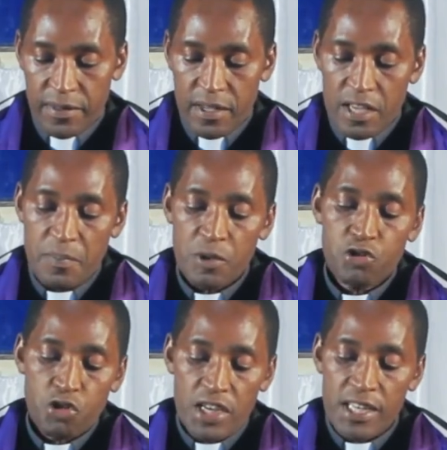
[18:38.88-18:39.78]
He
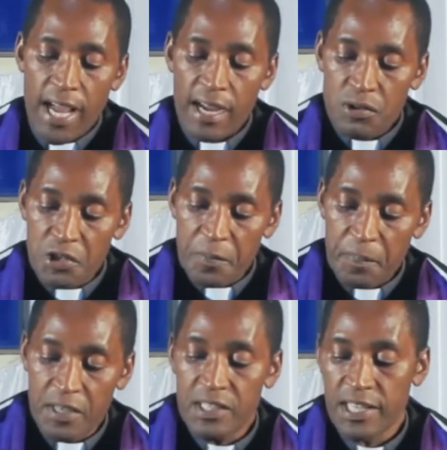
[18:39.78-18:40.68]
portrayed a good
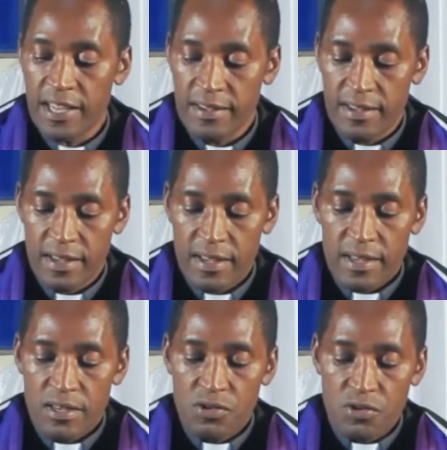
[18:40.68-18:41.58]
picture
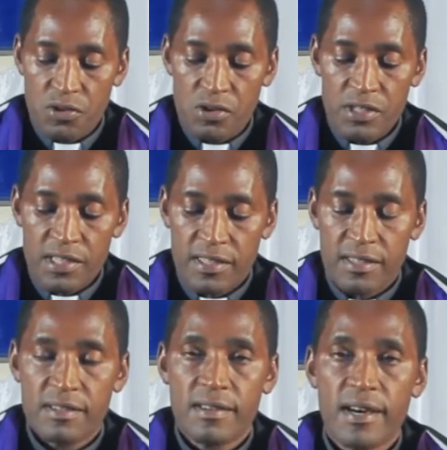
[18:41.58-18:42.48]
to
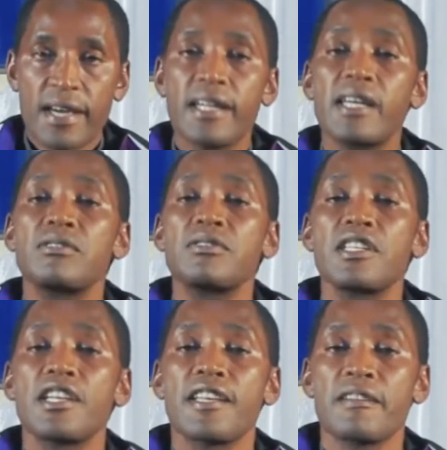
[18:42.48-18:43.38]
those
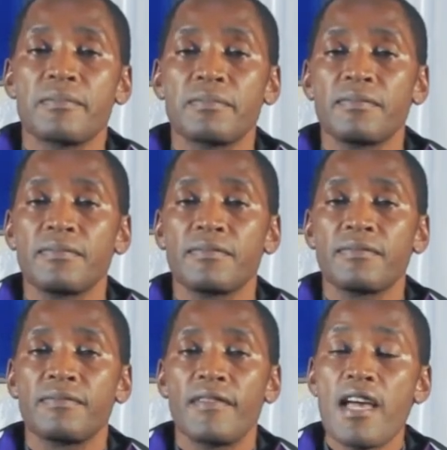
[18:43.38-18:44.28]
around him.
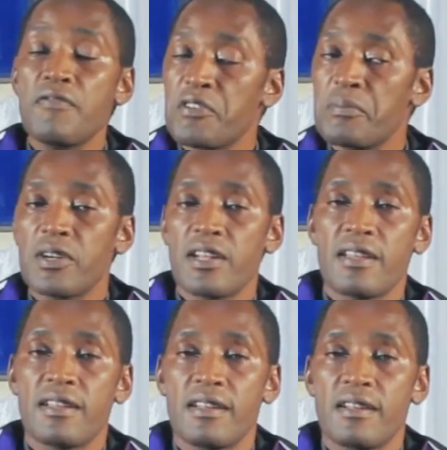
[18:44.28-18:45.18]
Everybody,
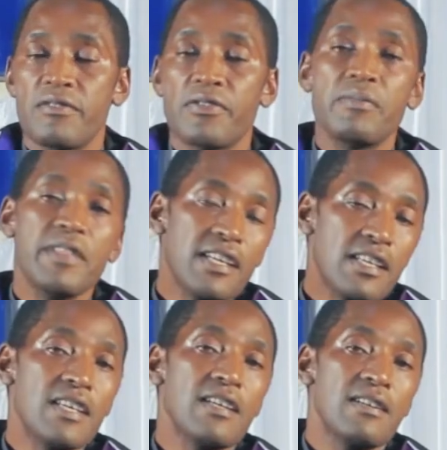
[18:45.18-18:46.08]
from the
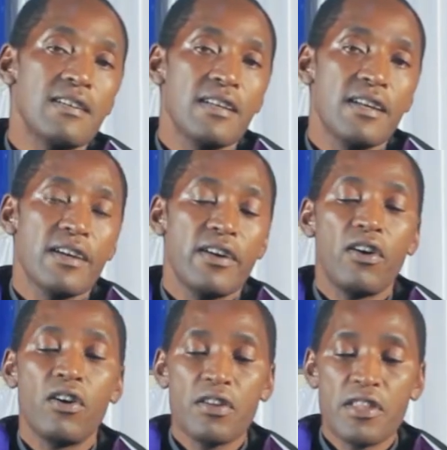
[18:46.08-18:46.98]
king,
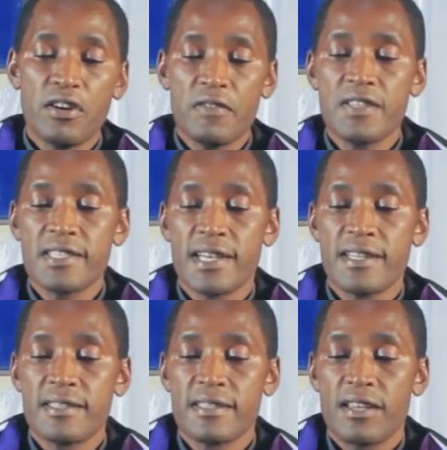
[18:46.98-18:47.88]
all the
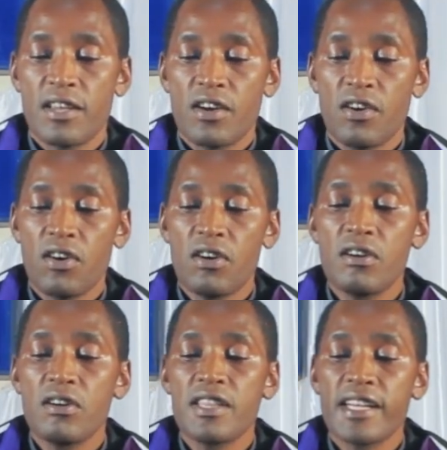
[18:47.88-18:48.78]
officers,
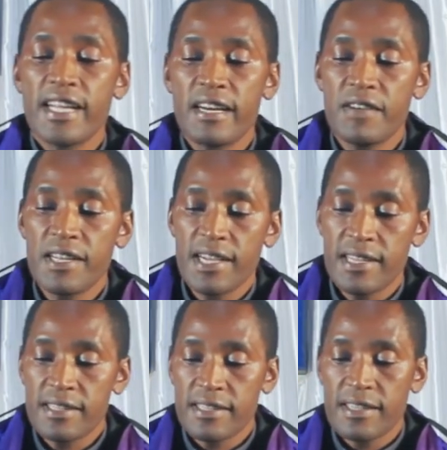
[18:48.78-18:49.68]
all the
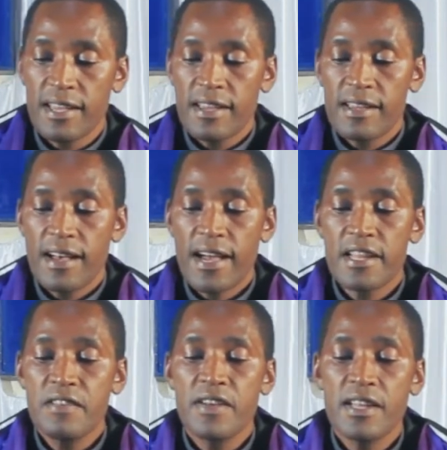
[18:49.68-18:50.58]
governors, and
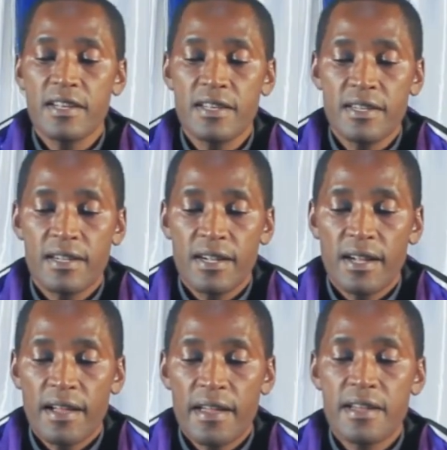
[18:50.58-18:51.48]

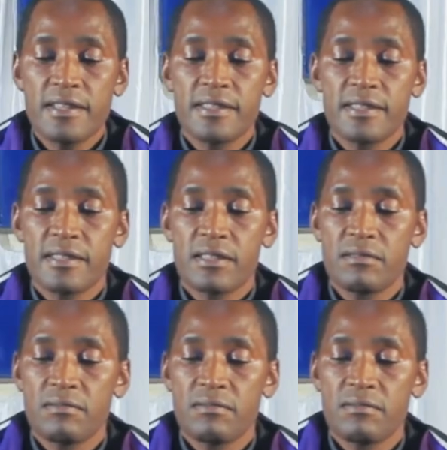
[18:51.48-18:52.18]
even his